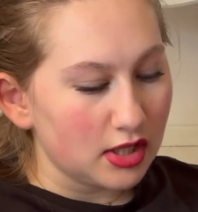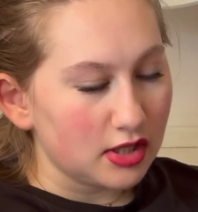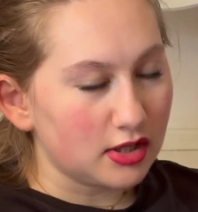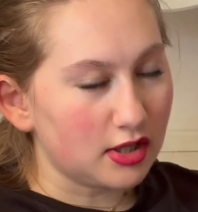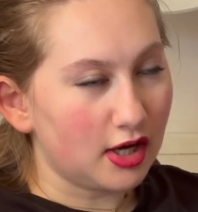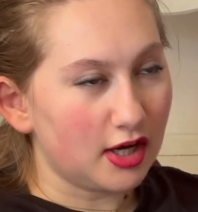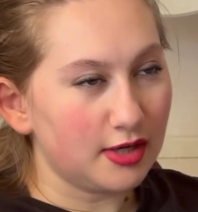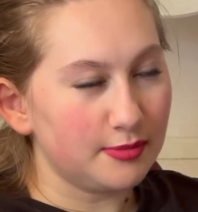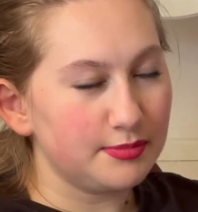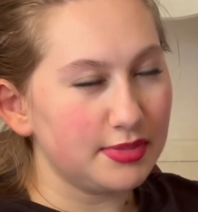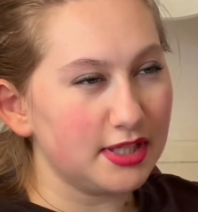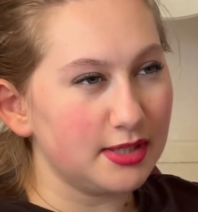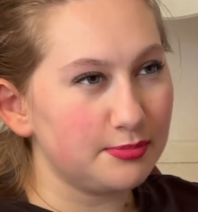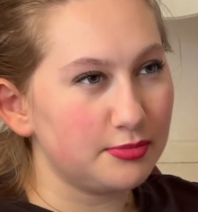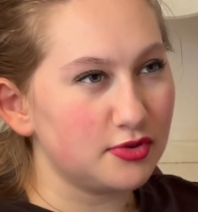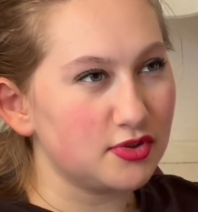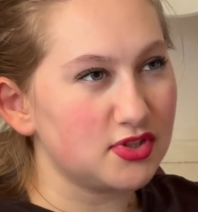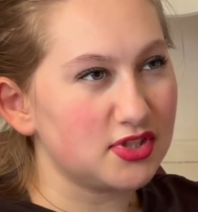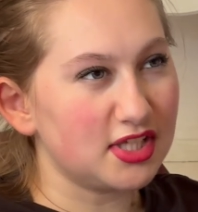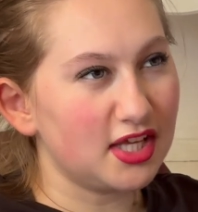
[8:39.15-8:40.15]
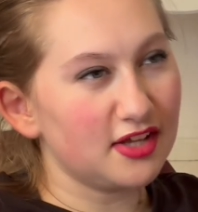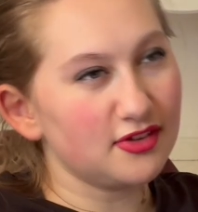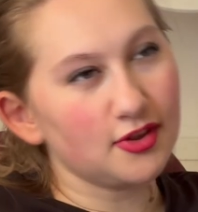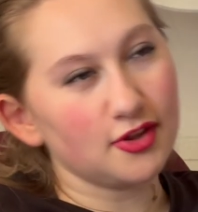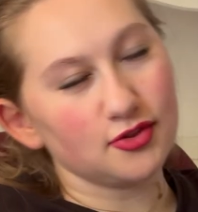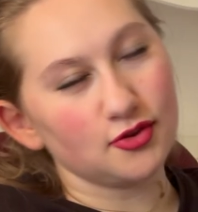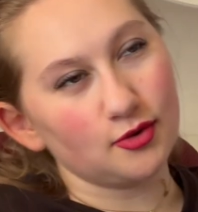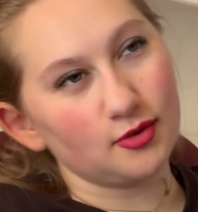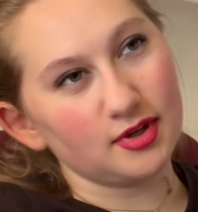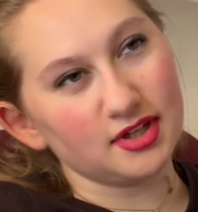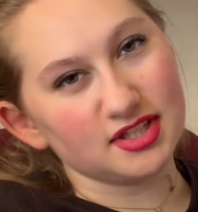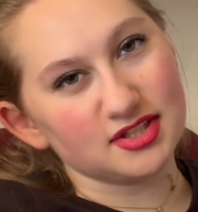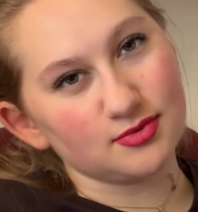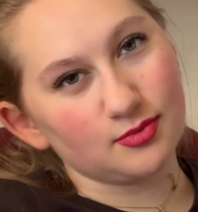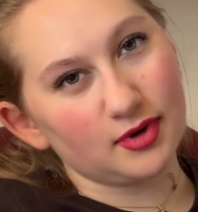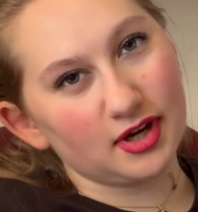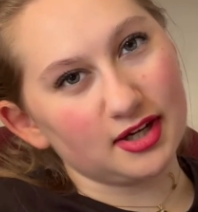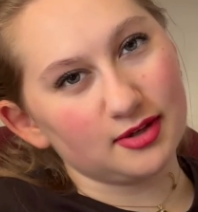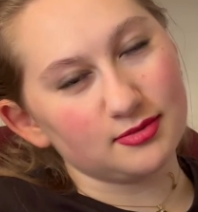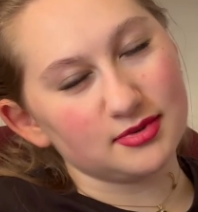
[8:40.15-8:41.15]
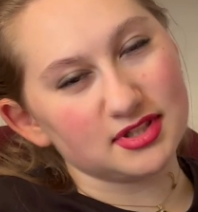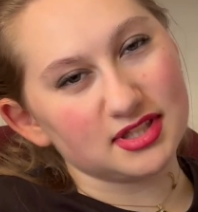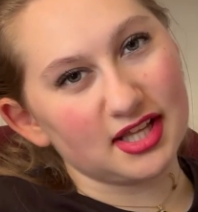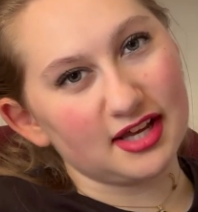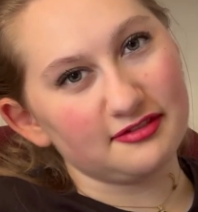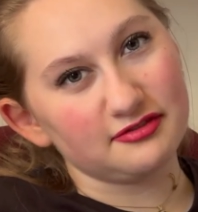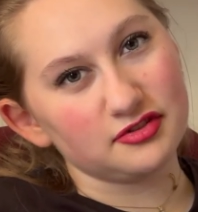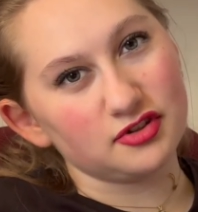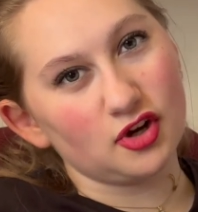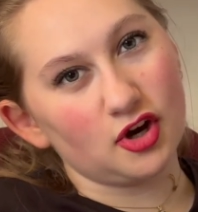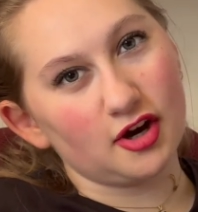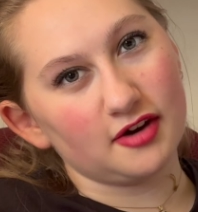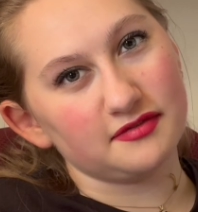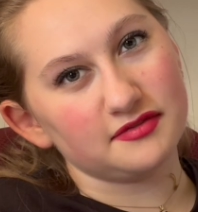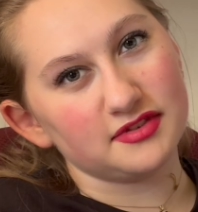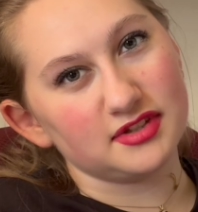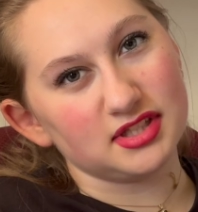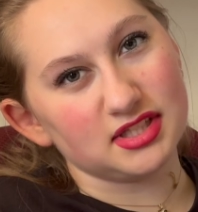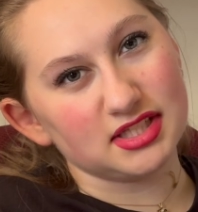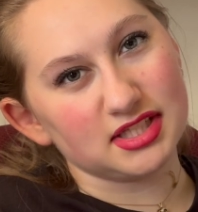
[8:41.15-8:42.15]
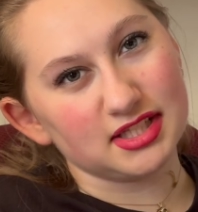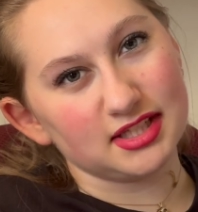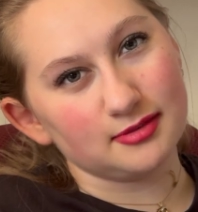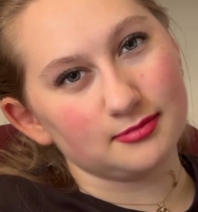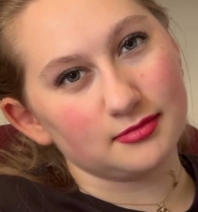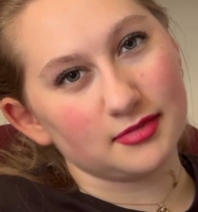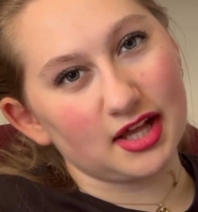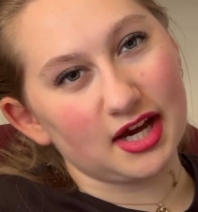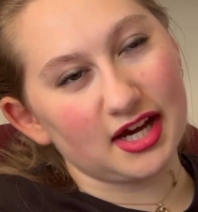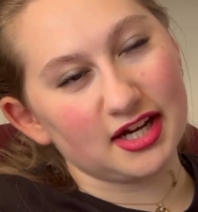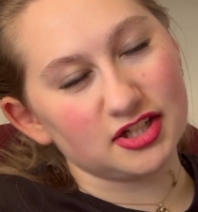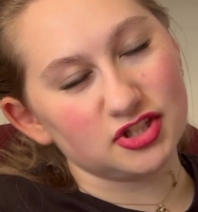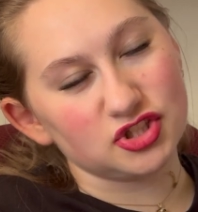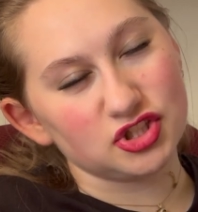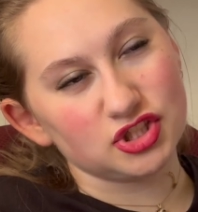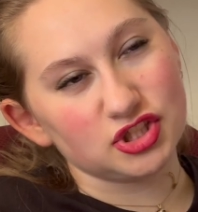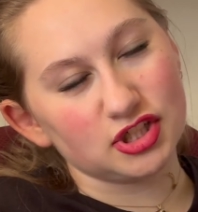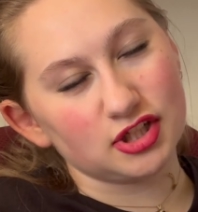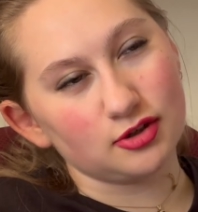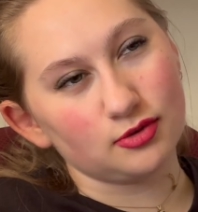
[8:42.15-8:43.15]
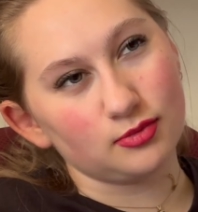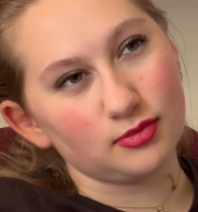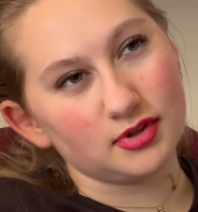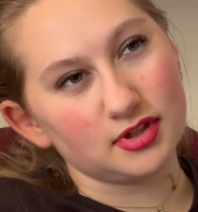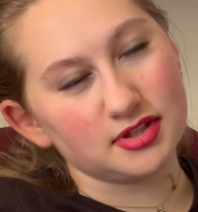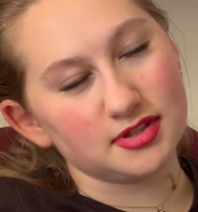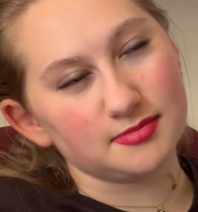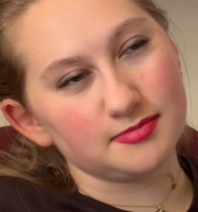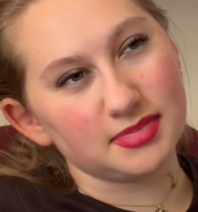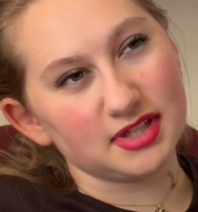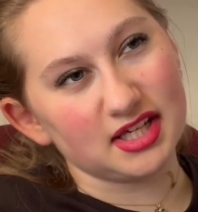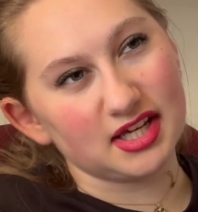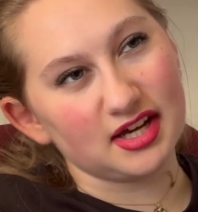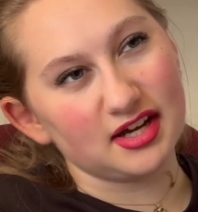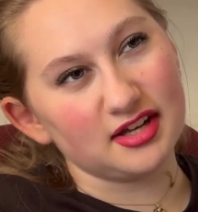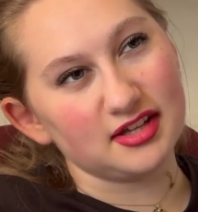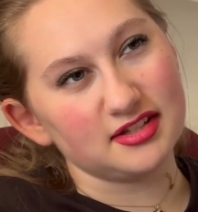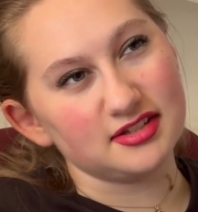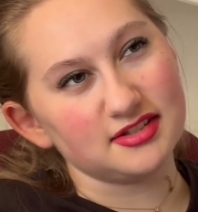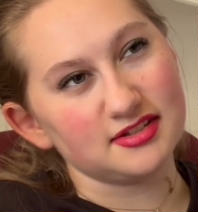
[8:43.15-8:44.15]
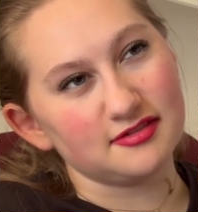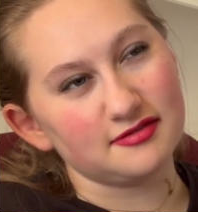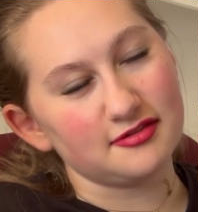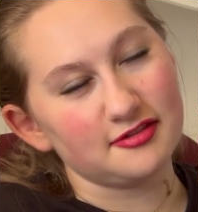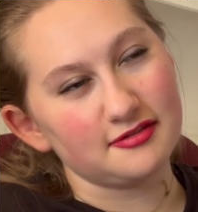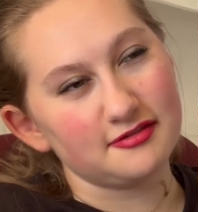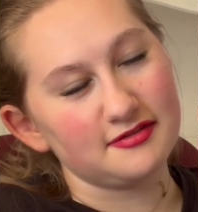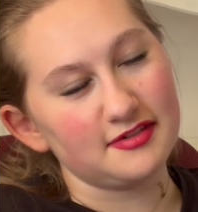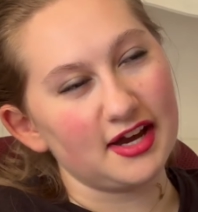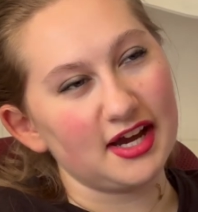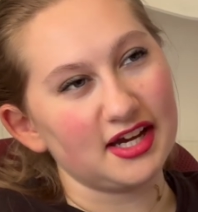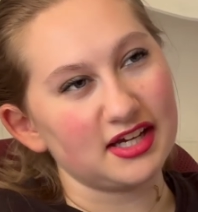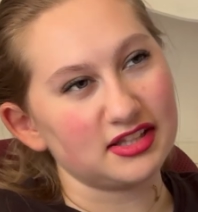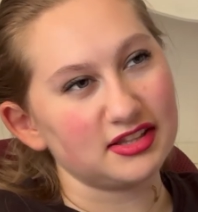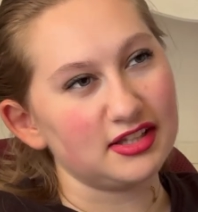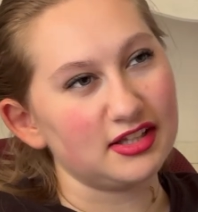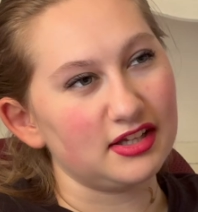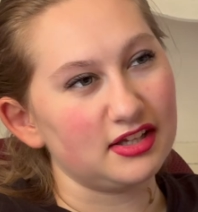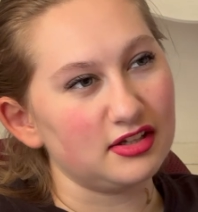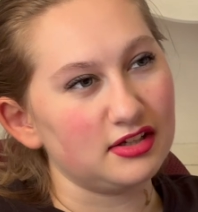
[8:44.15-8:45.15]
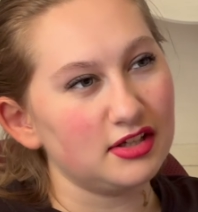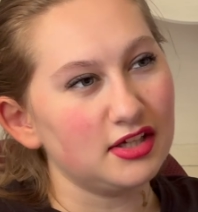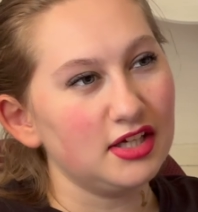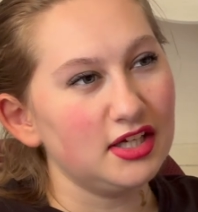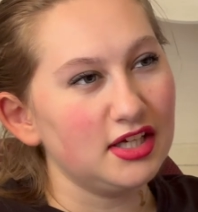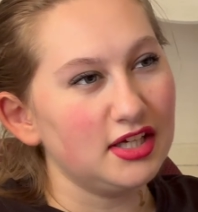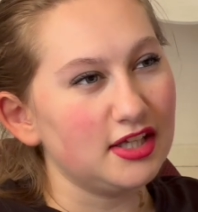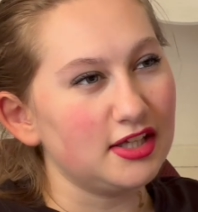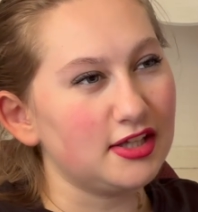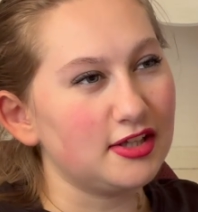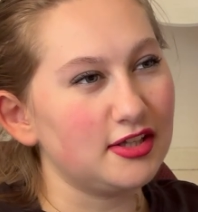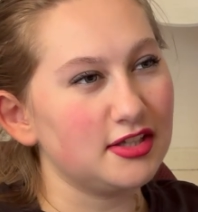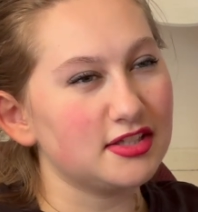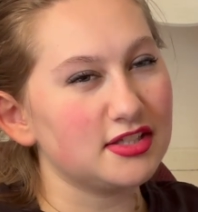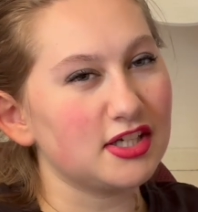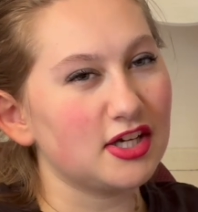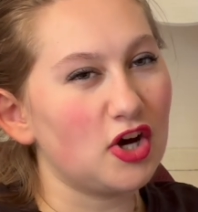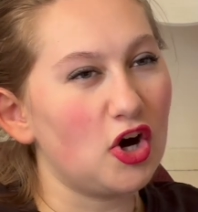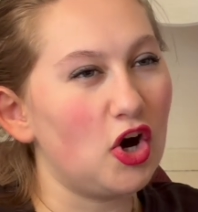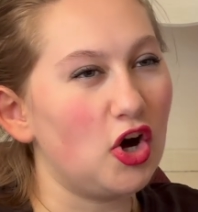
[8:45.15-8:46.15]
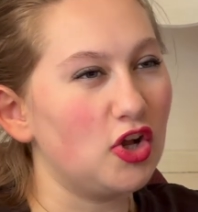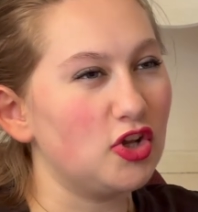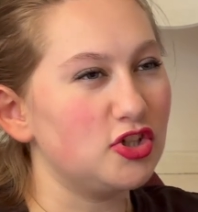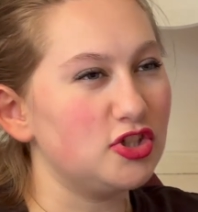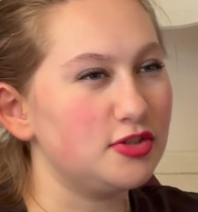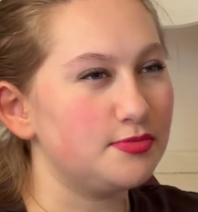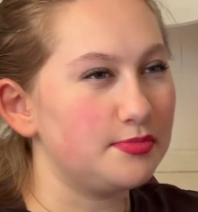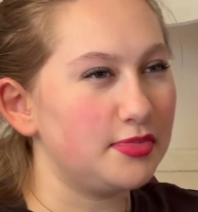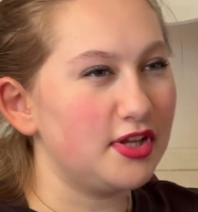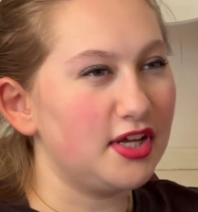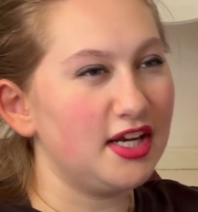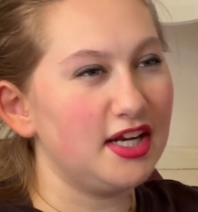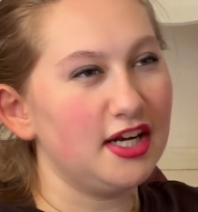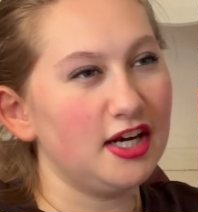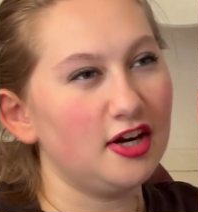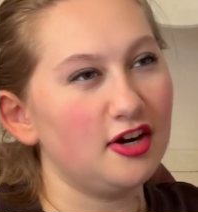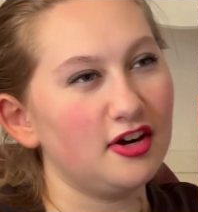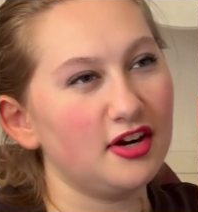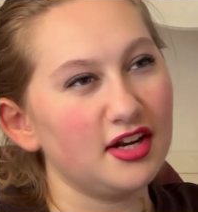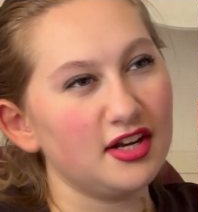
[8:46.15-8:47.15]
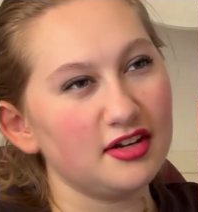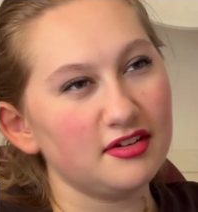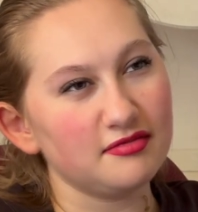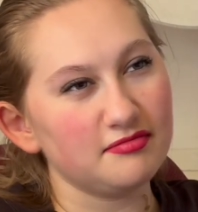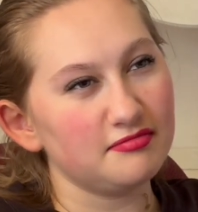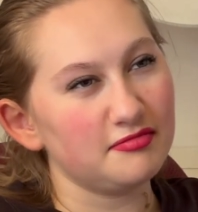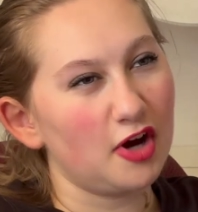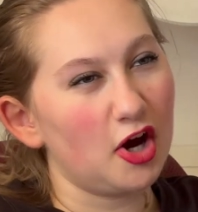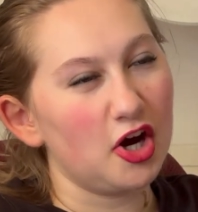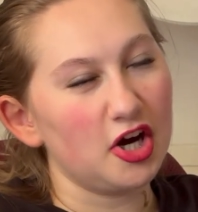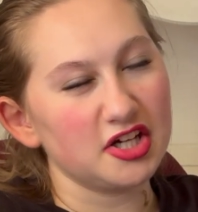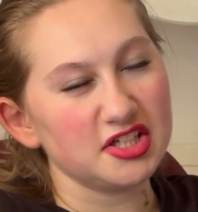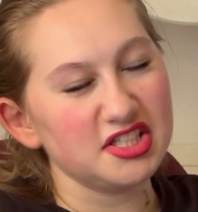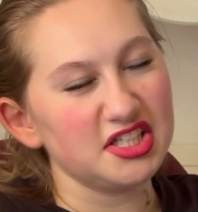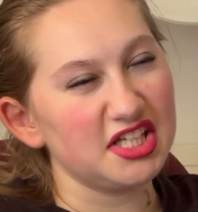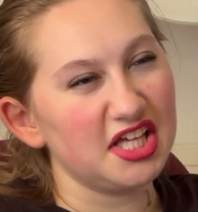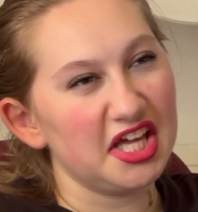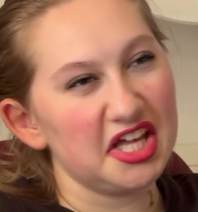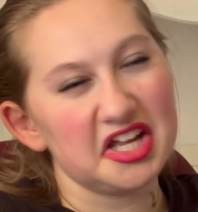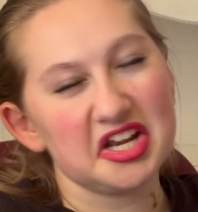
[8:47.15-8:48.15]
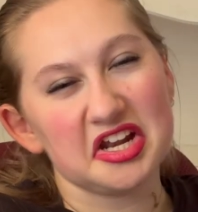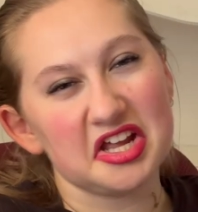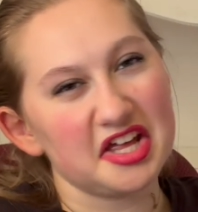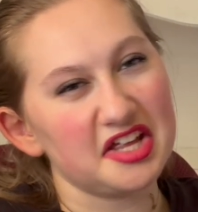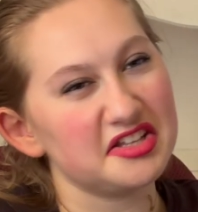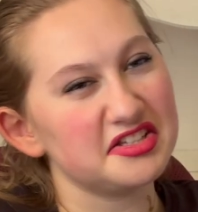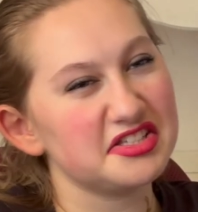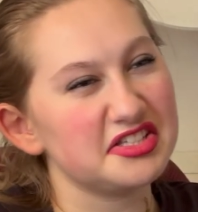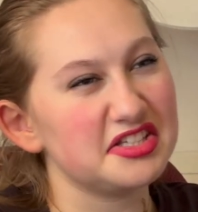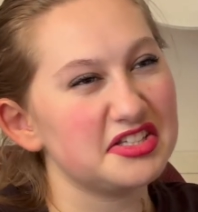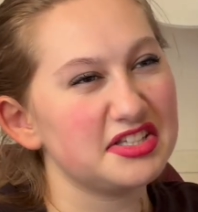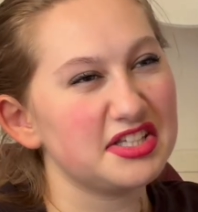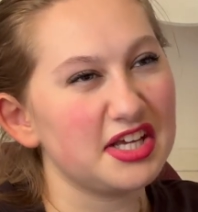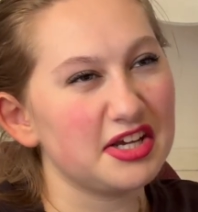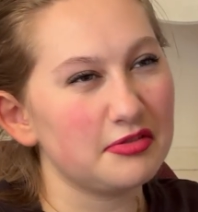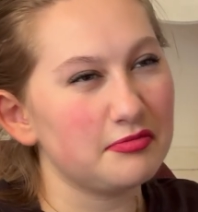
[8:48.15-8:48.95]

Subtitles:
A lot of people said that the reason why he was left off the team last year was because of the fact that he's a college player, and Hockey Canada is this